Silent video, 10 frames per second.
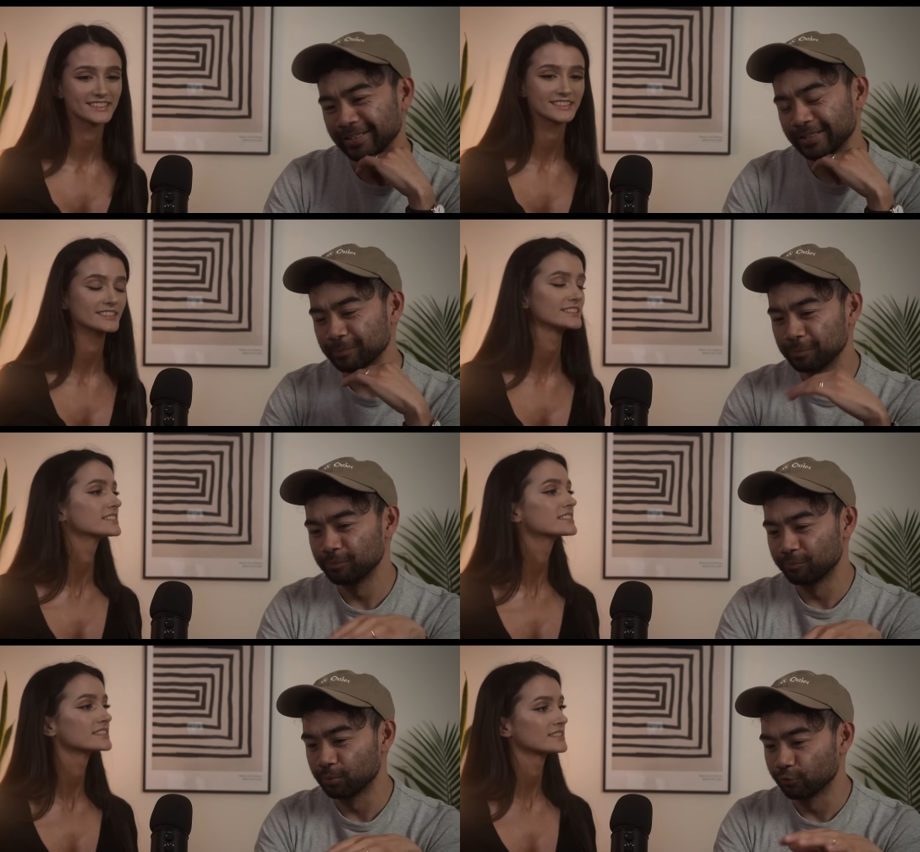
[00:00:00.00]
Speaker 1: and, like
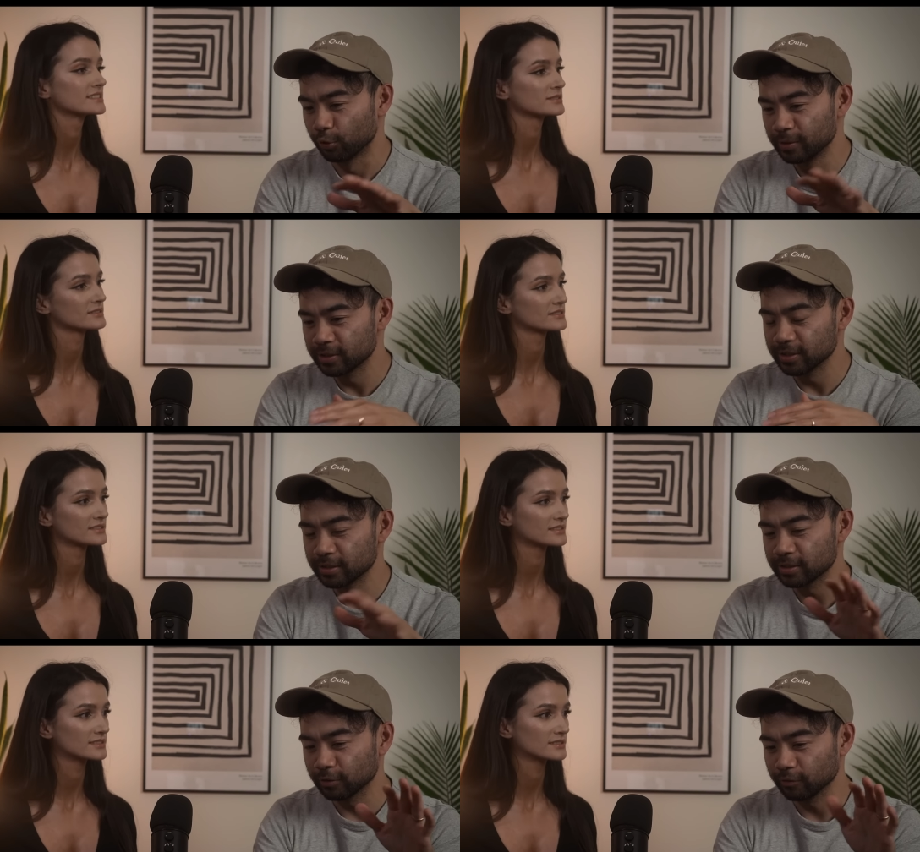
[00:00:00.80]
performances
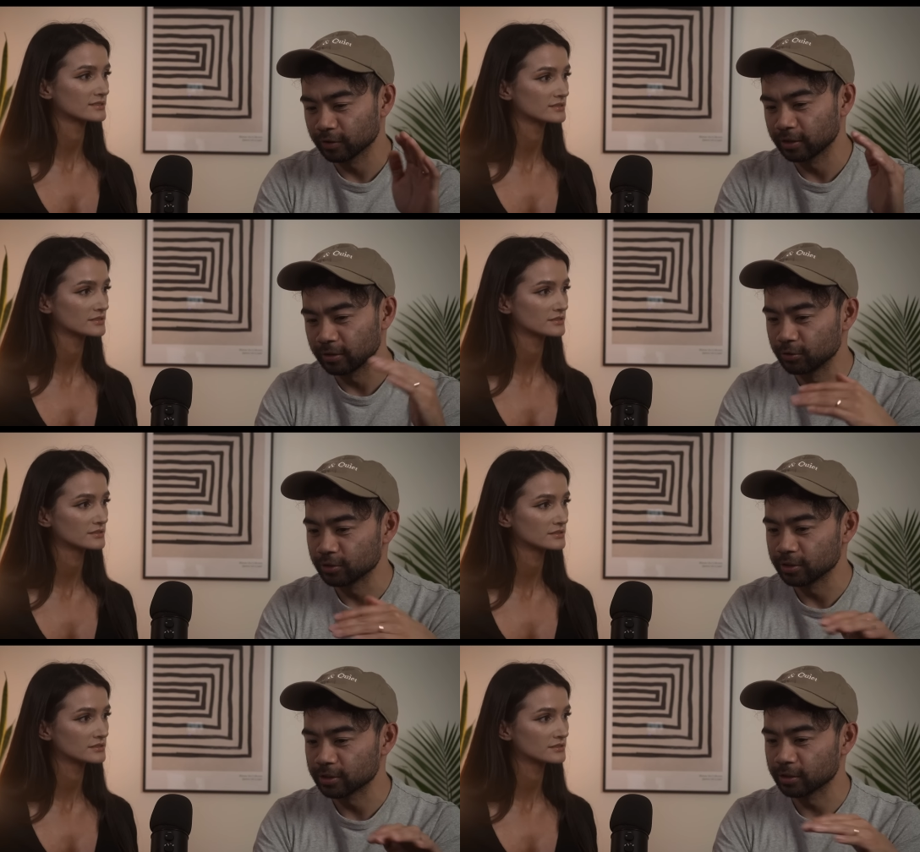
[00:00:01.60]
and stuff like they
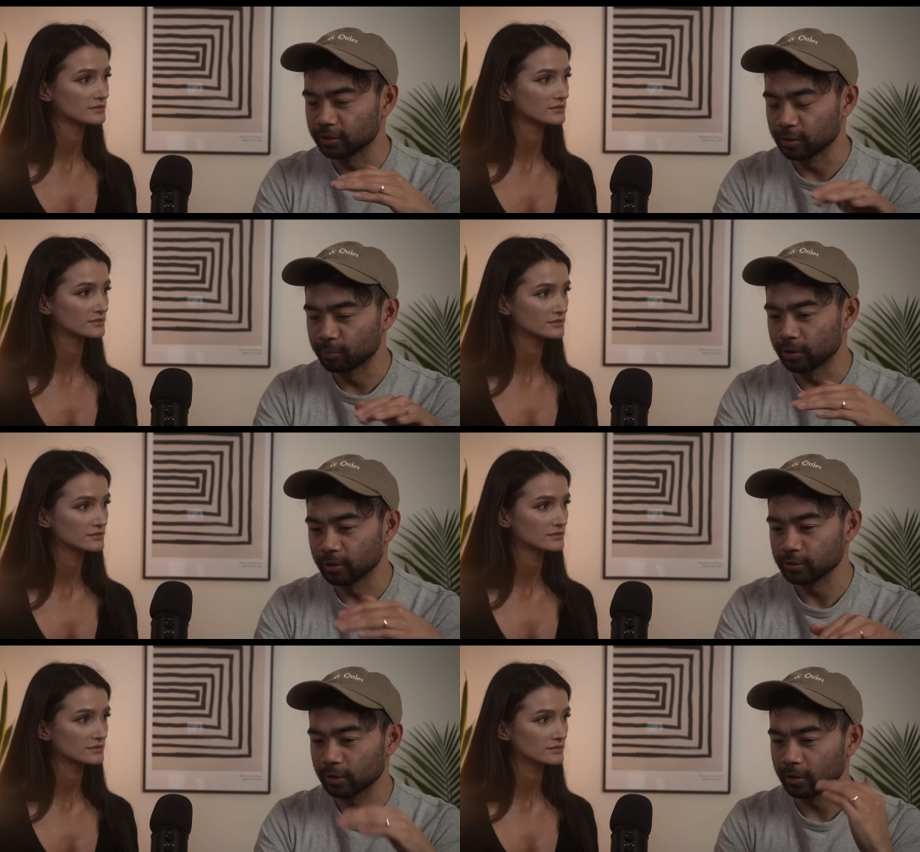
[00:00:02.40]
usually just cut that part
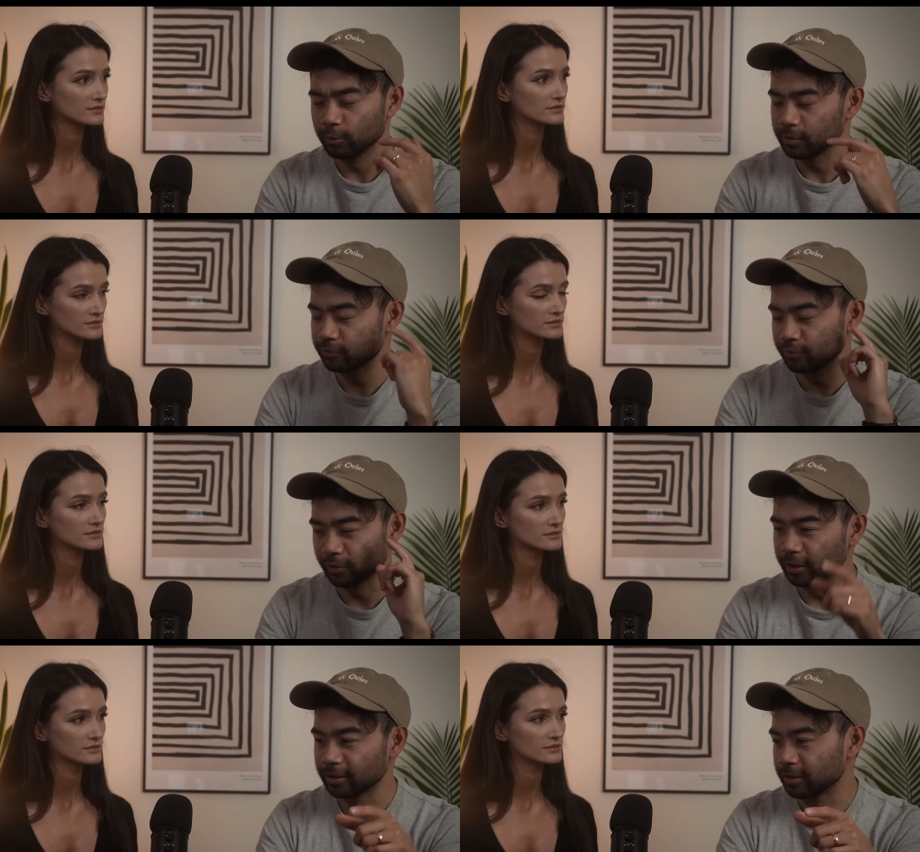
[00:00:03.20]
out so i always
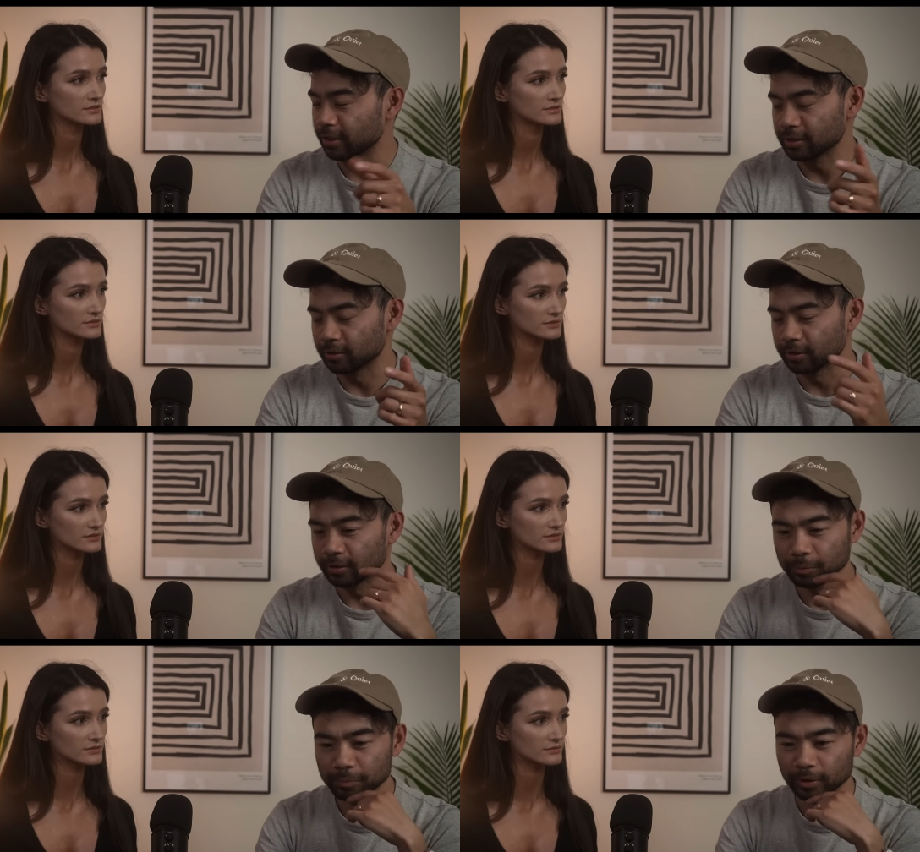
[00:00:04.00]
forget that that's on there mm-hmm.